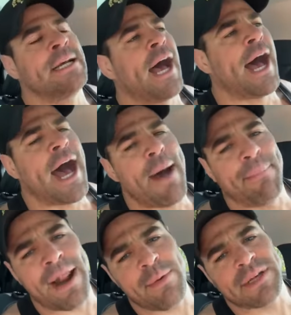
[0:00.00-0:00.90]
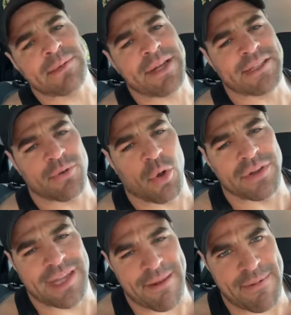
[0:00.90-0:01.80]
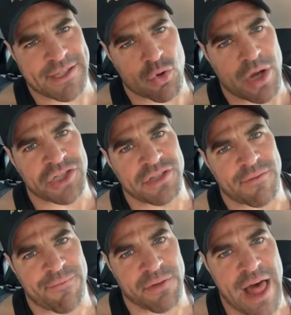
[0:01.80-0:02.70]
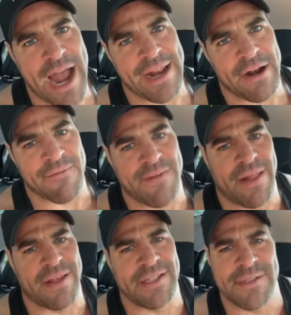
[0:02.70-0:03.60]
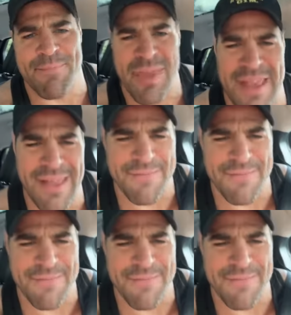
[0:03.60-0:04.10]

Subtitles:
But anyways, let me get some golden tidbits. Questions are flying here, fellas. I think